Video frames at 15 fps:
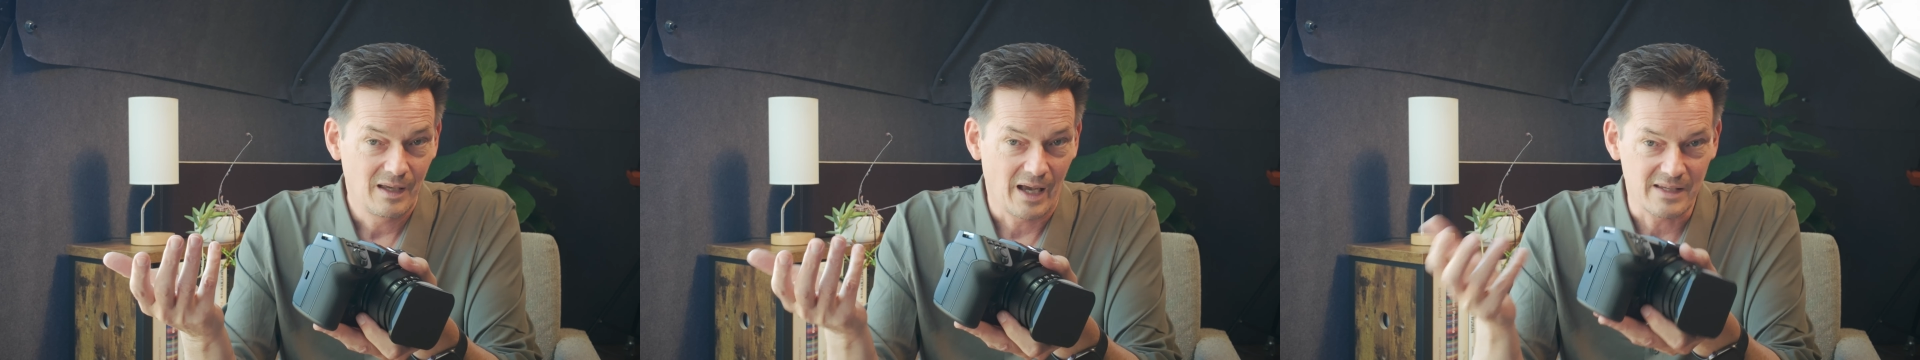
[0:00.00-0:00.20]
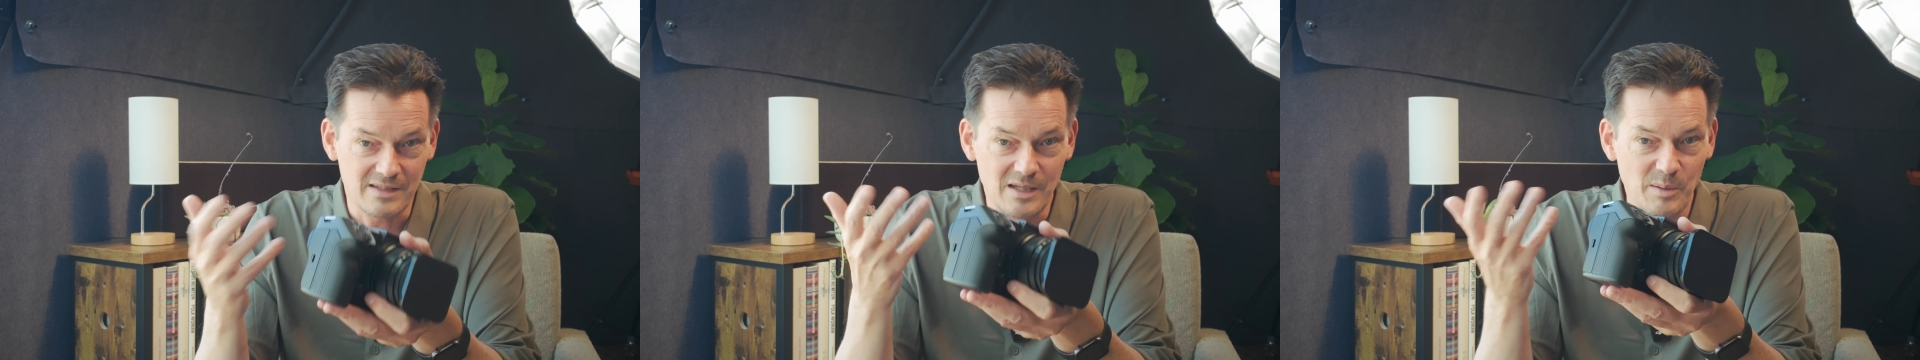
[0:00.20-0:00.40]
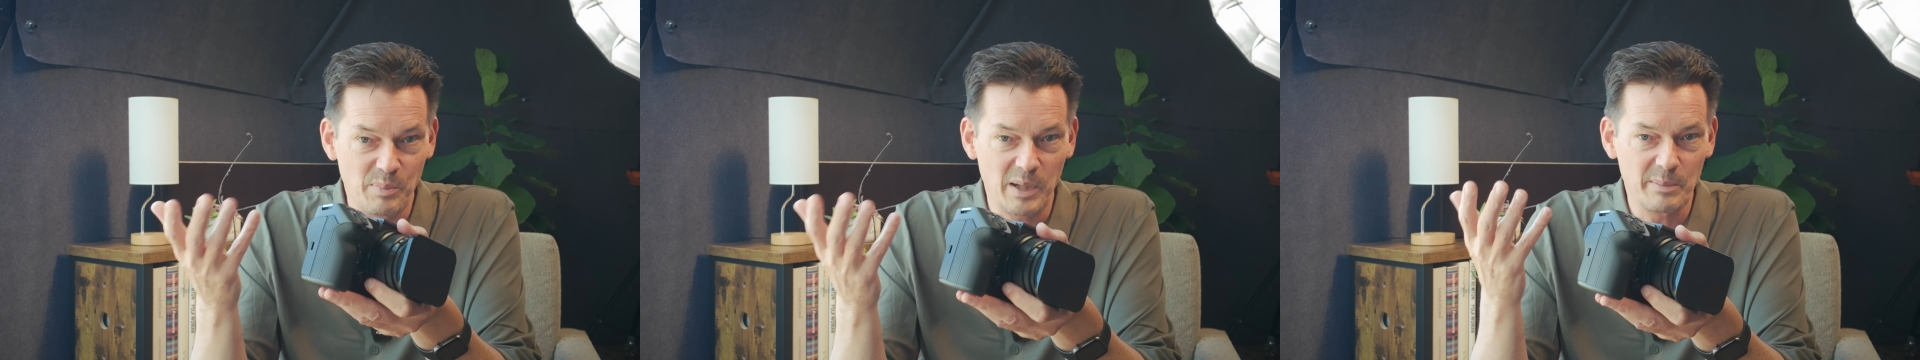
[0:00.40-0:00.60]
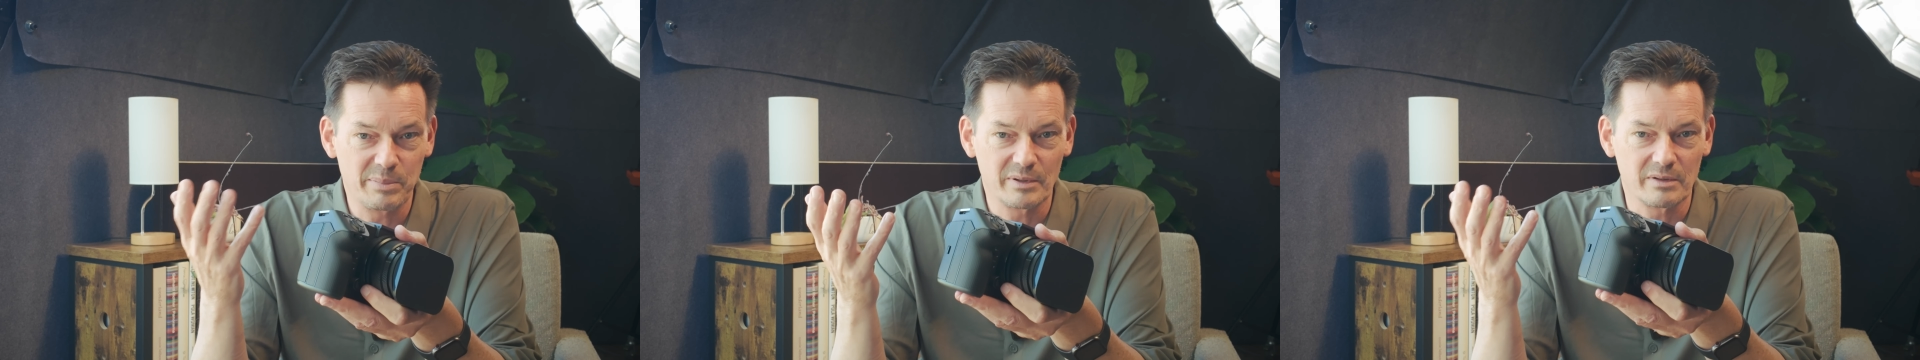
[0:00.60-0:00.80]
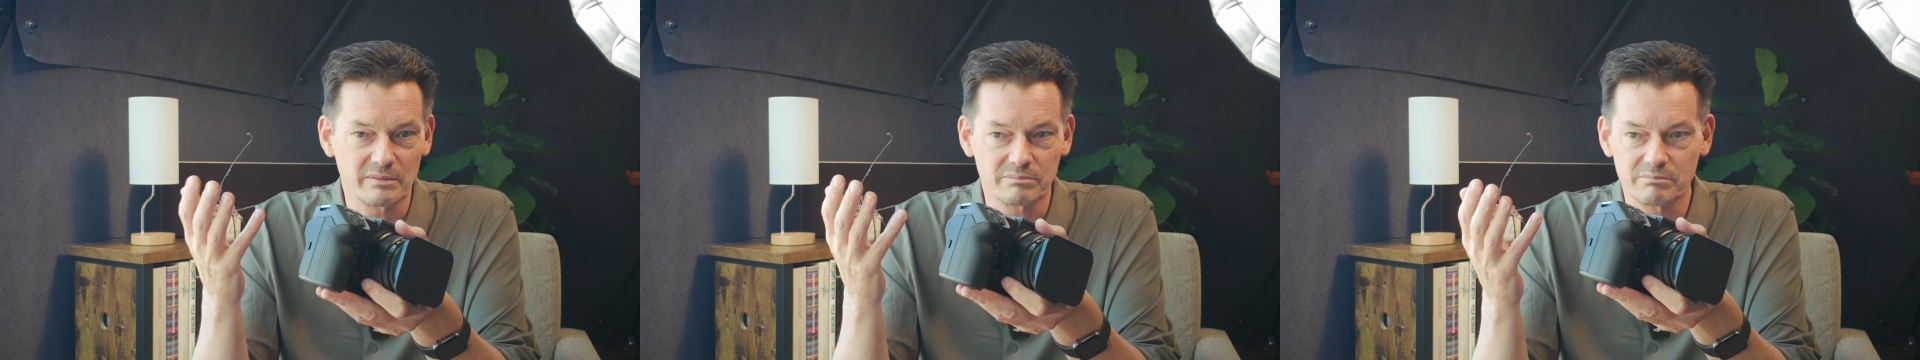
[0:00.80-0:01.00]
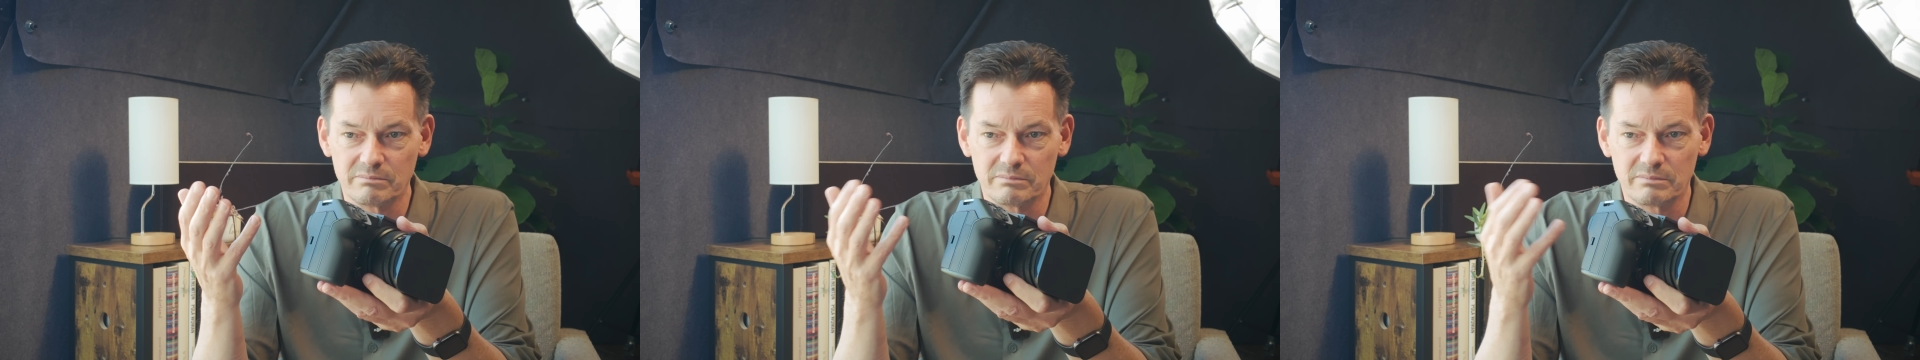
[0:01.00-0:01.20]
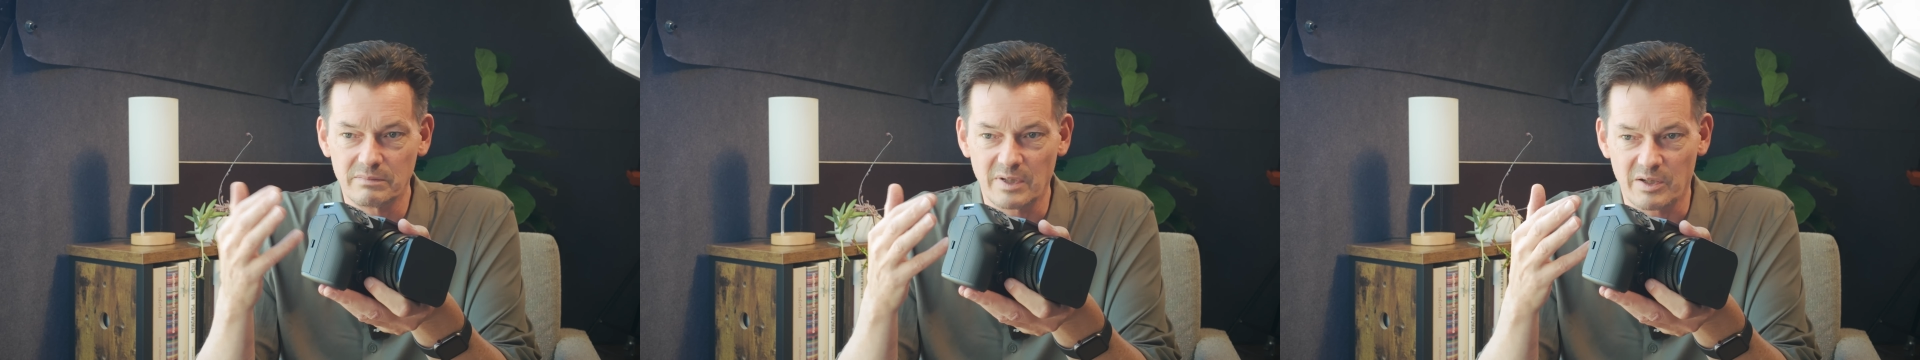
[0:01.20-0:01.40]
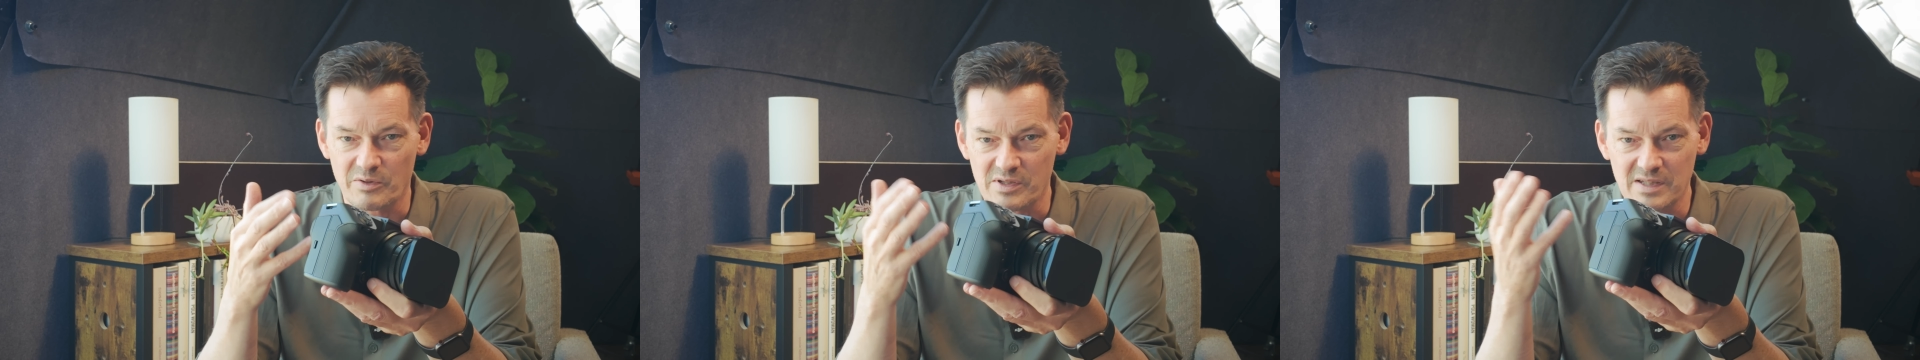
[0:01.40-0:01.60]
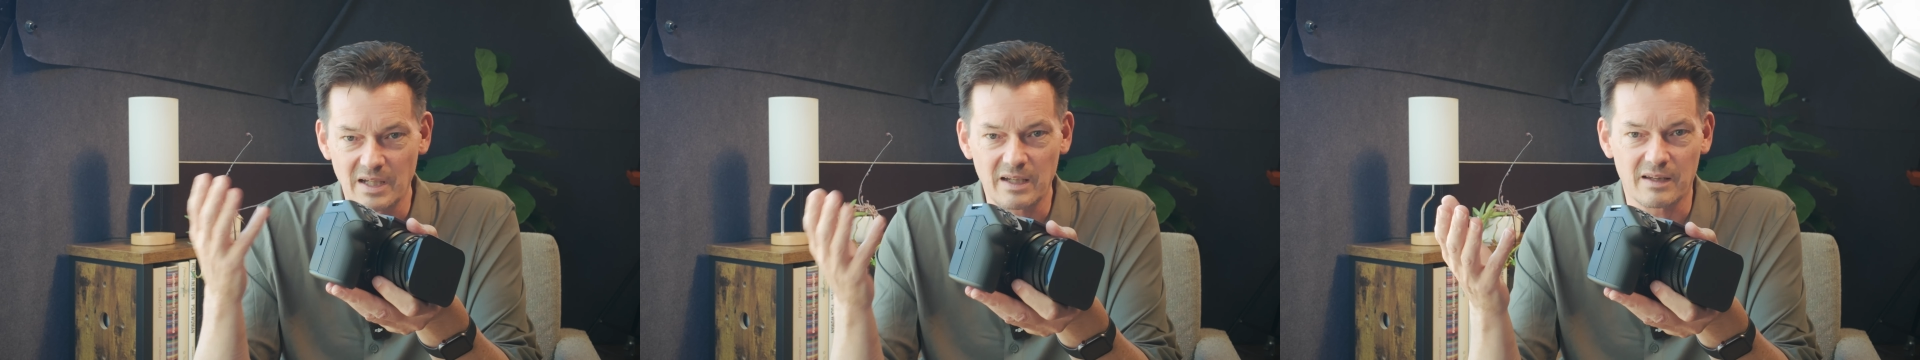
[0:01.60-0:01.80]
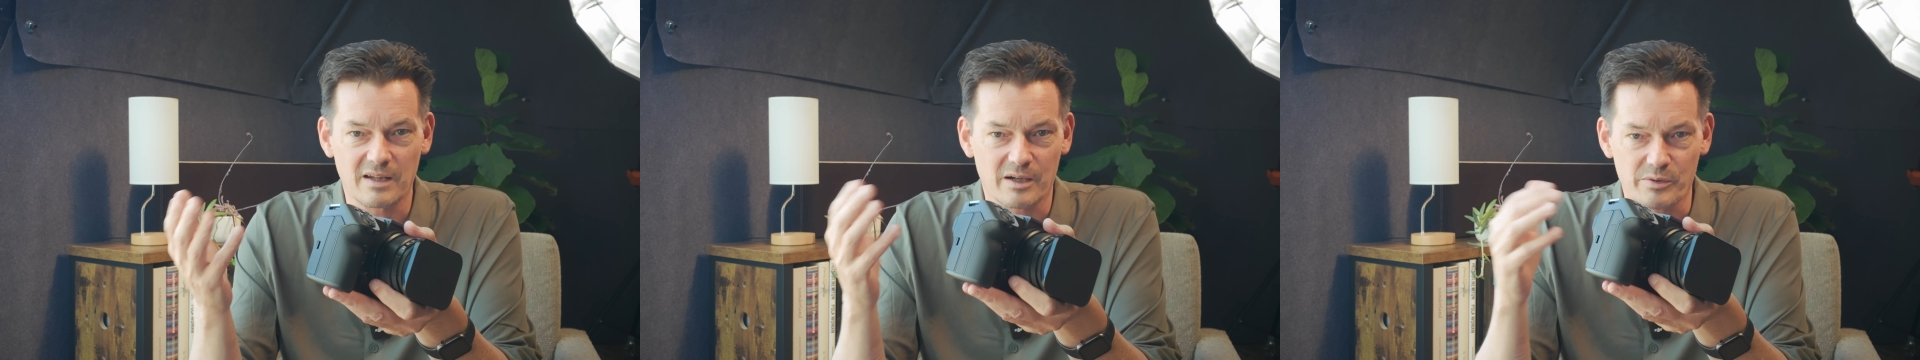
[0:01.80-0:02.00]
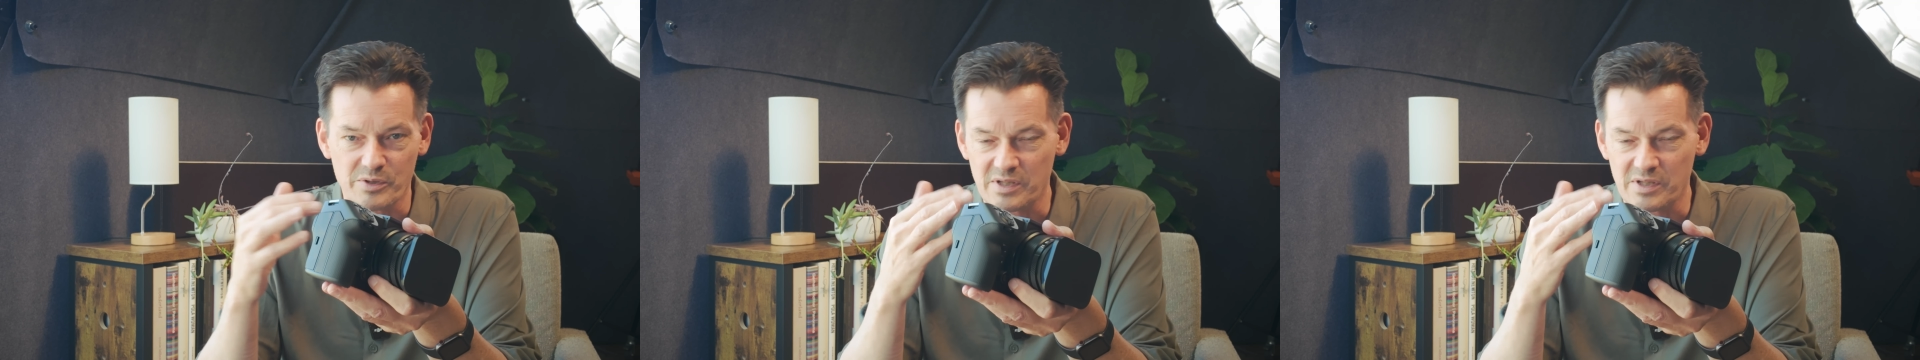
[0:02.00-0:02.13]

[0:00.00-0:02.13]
I see people, sitting there,